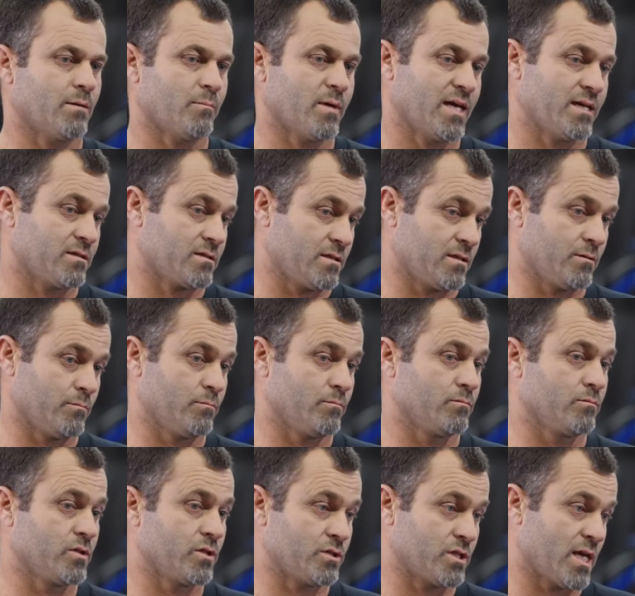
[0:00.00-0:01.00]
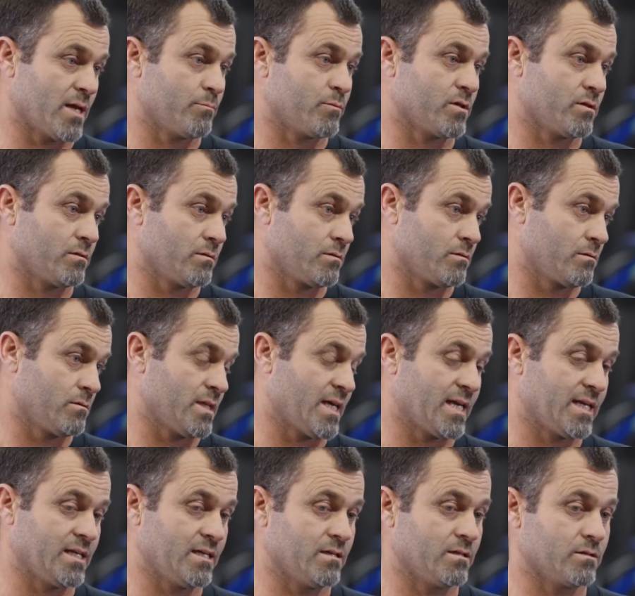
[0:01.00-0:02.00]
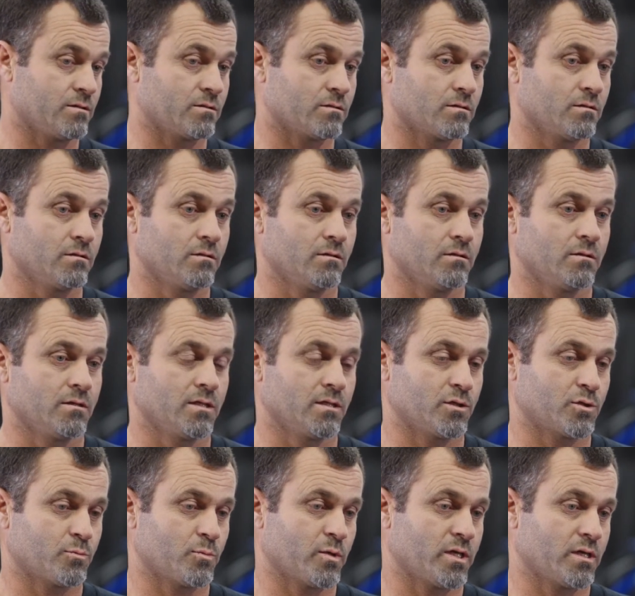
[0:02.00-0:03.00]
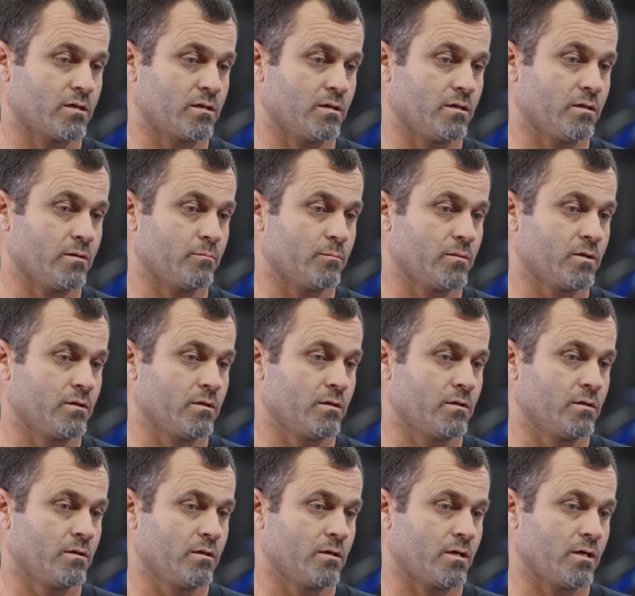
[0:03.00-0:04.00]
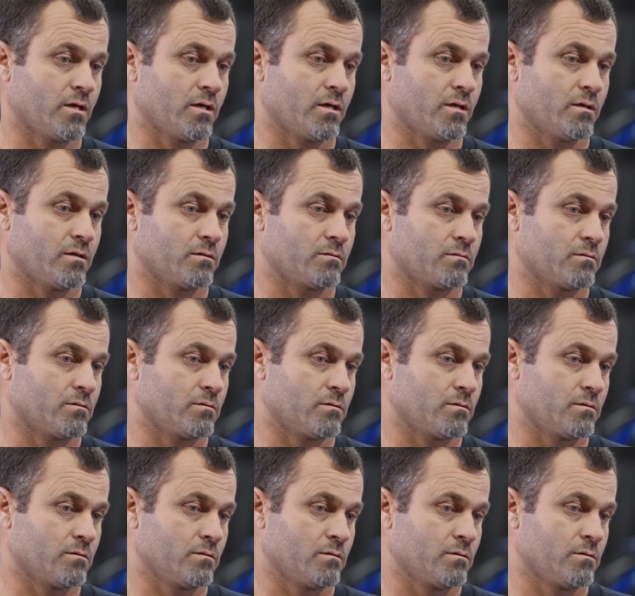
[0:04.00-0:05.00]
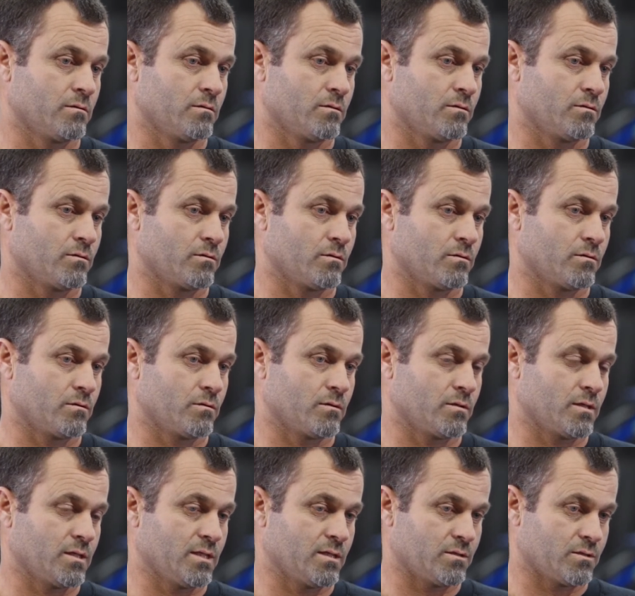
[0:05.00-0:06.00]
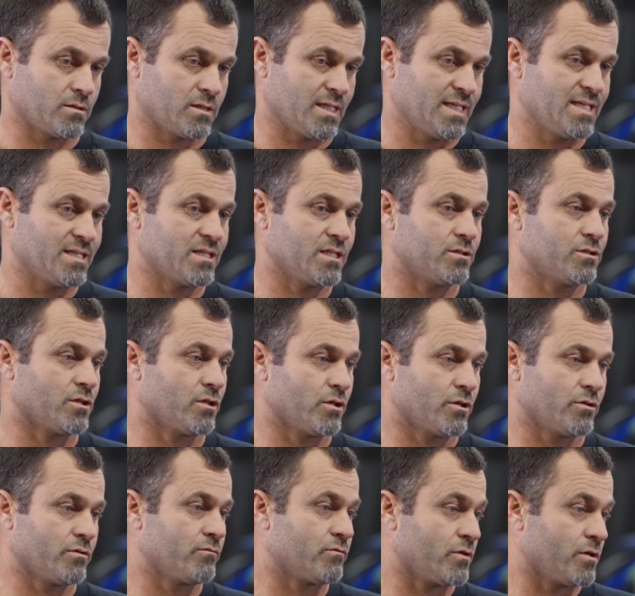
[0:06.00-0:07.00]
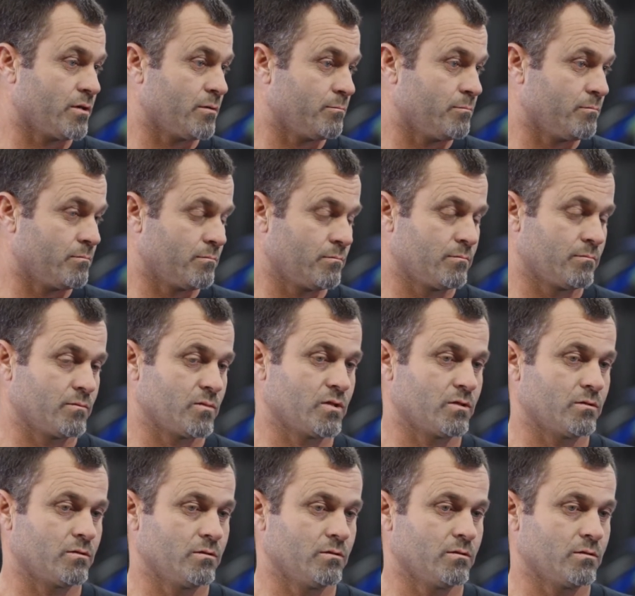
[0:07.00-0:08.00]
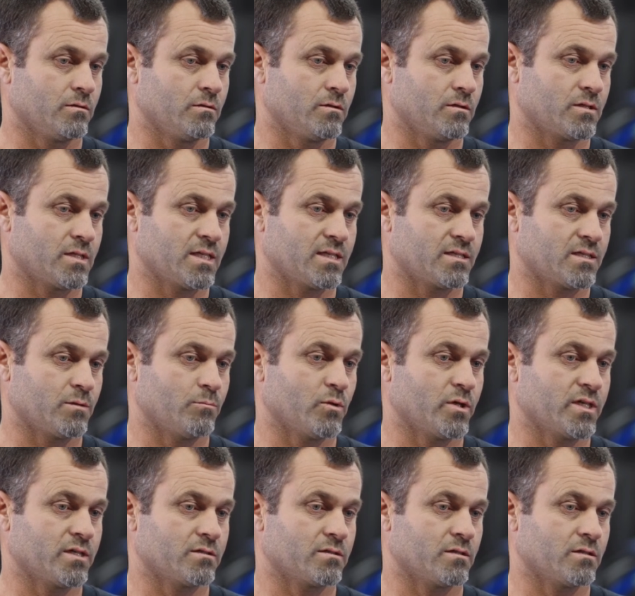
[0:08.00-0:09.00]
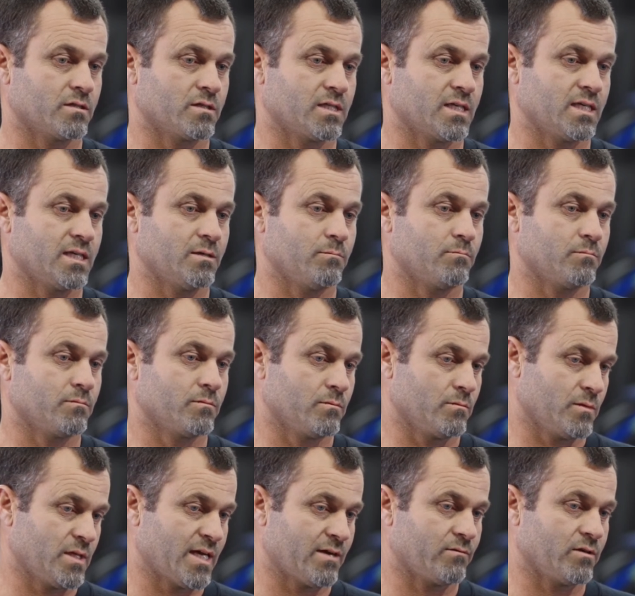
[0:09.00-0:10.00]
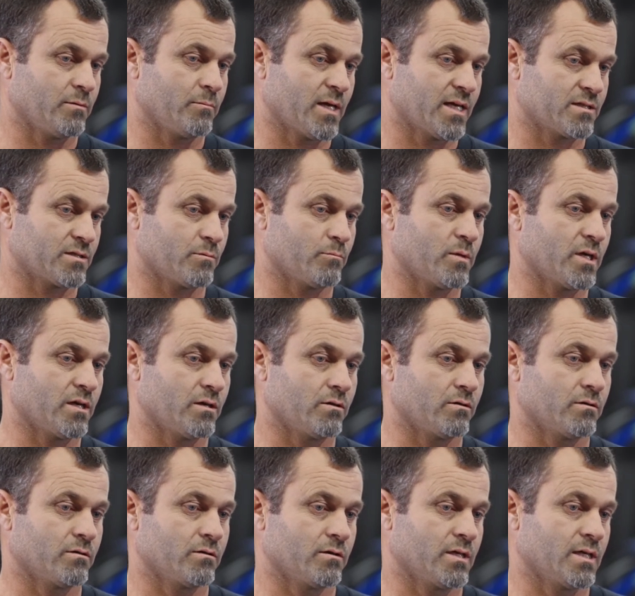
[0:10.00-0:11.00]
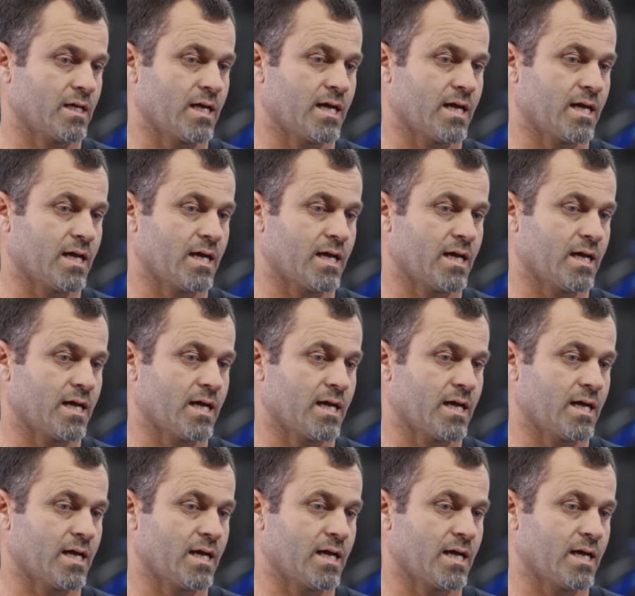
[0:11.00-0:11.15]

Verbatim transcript: that makes him the champion that he is in the Sprint Cup uh, is easy to learn from. The, the, the things he brings to the team definitely makes it better.